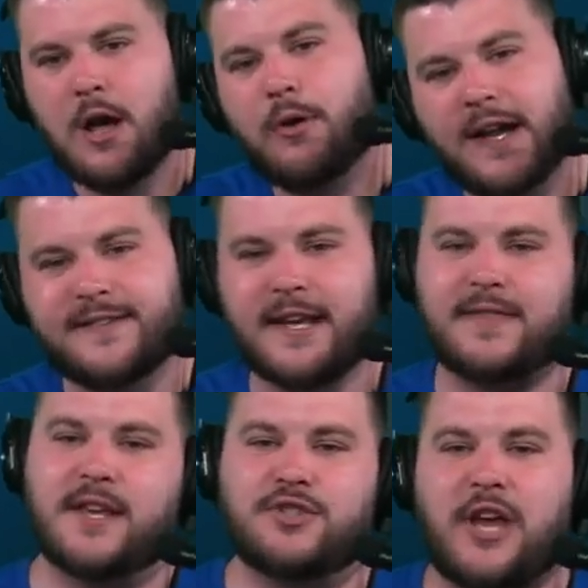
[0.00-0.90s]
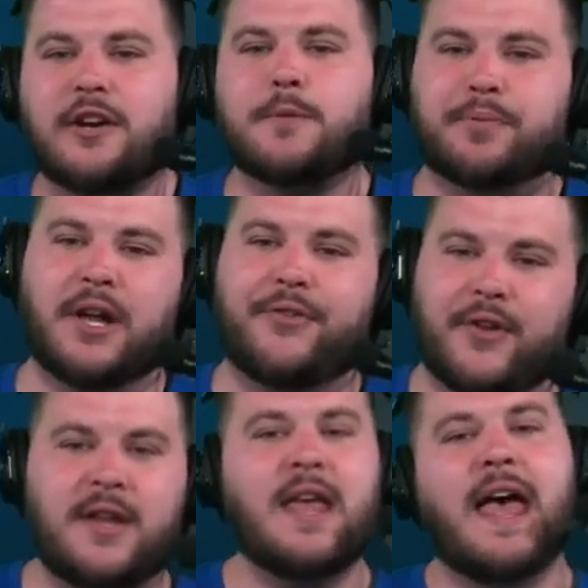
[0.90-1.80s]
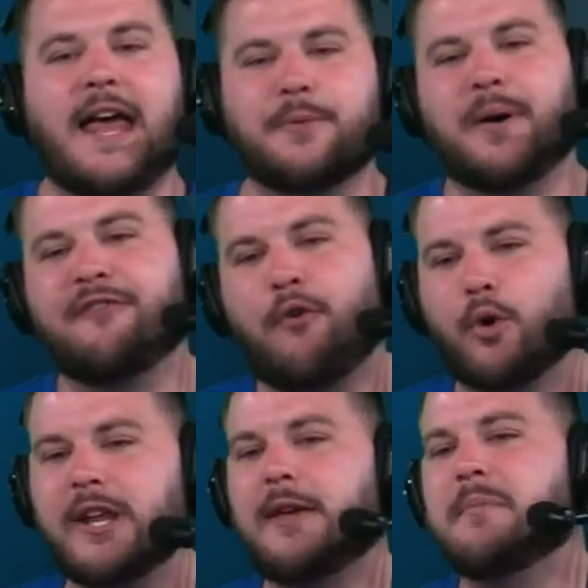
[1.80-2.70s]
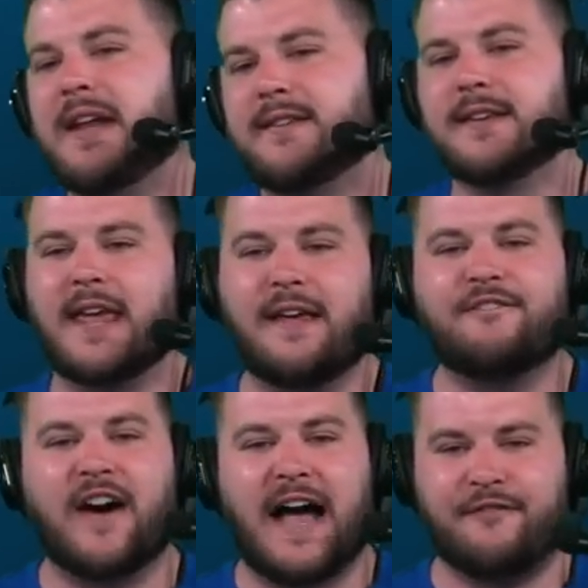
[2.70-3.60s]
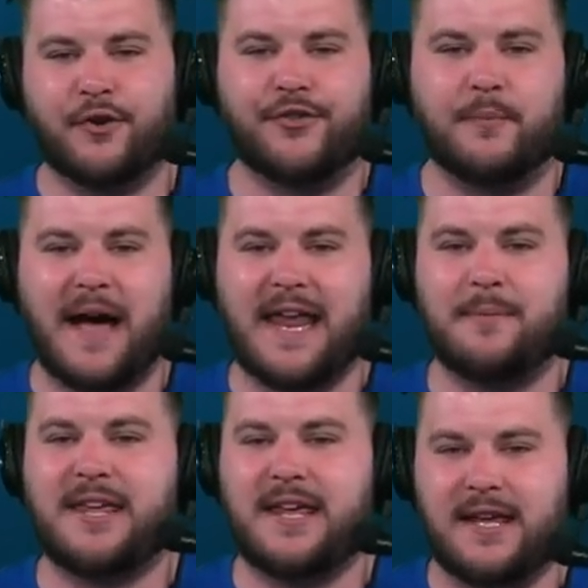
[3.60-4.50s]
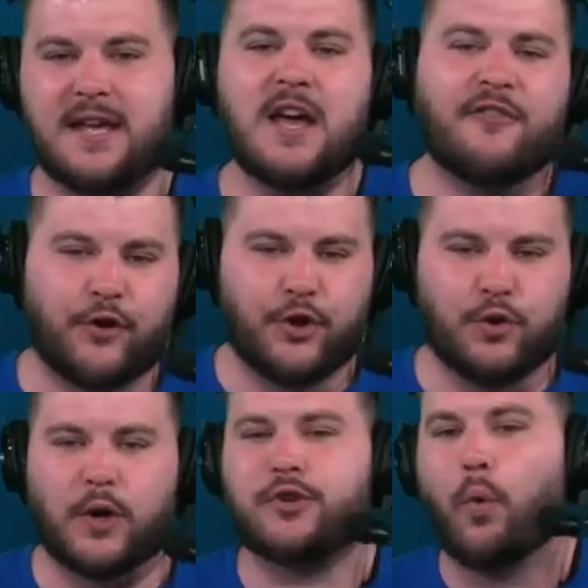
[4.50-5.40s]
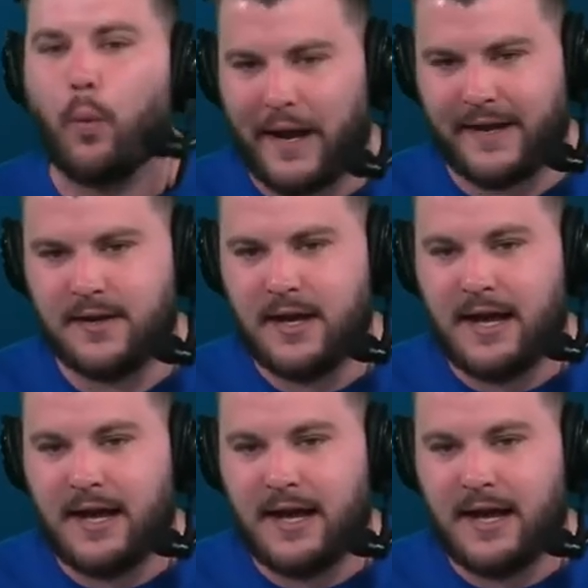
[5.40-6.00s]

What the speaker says: Well, I said this. Jalen Brunson had to play 48 minutes in Game 5 versus the Miami Heat for New York to win.